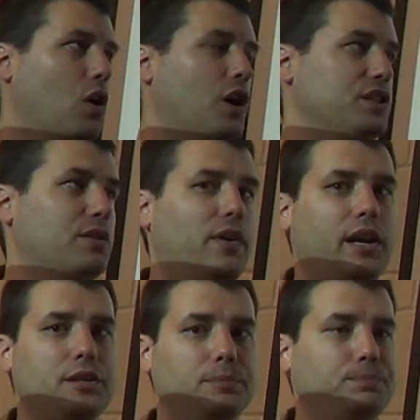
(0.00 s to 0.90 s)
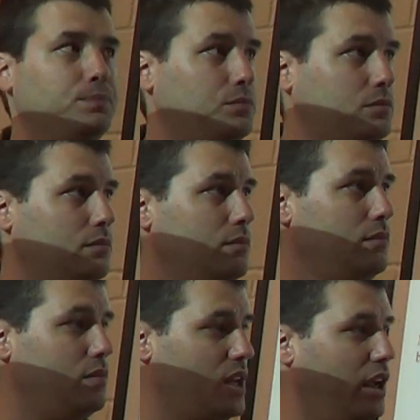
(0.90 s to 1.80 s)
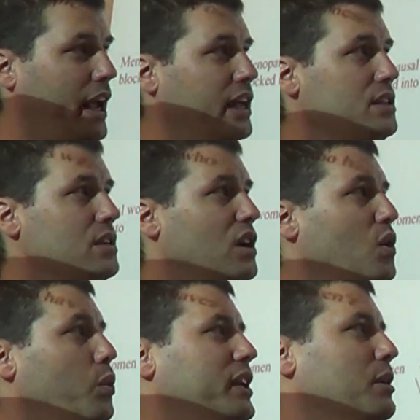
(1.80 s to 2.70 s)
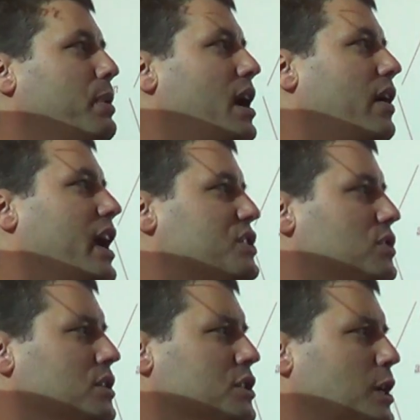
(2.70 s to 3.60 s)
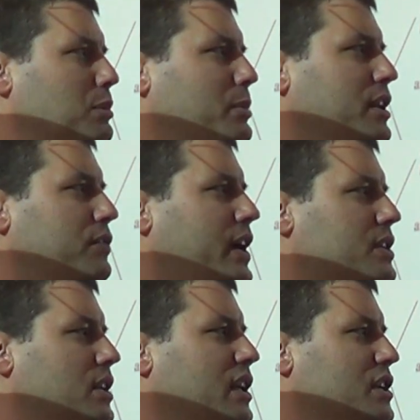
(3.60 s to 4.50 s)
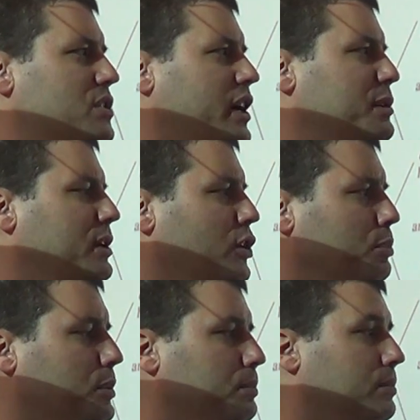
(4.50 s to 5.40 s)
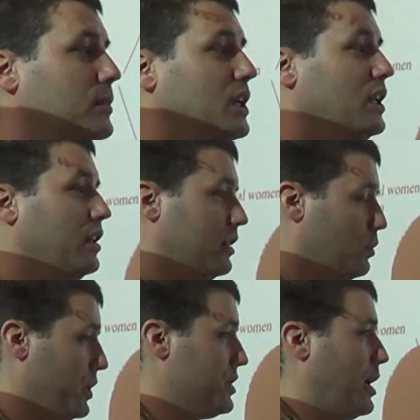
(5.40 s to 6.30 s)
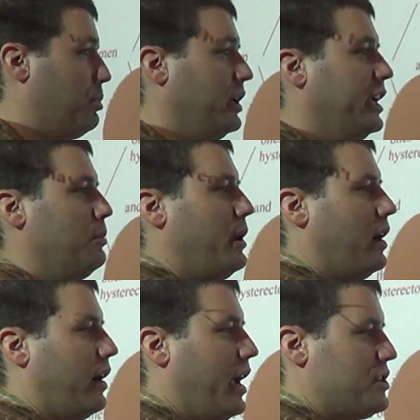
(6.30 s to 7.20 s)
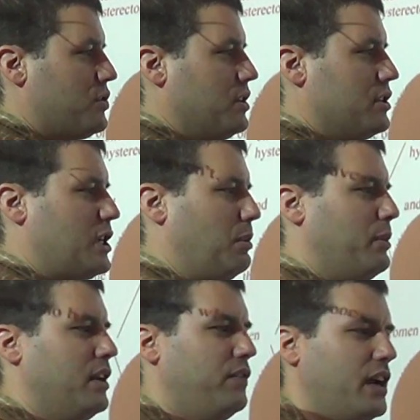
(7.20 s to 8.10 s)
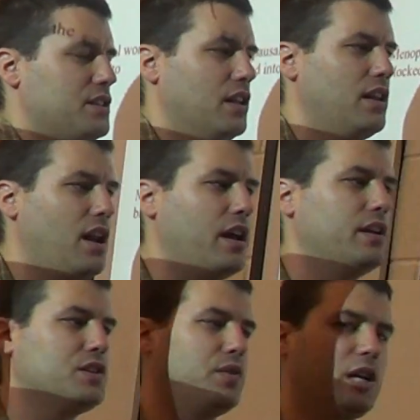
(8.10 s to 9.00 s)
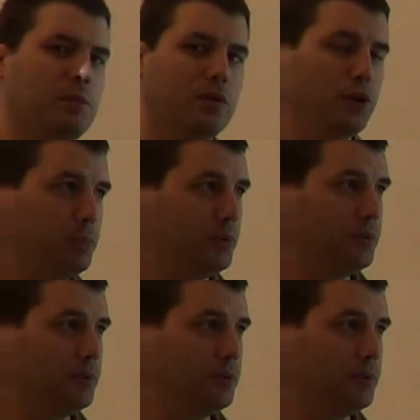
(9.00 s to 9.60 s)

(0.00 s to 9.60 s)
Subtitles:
cause and effect. And we'd compare estrogen supplement effects in the hysterectomy group. We'd separately compare estrogen supplement effects in the non-hysterectomy group.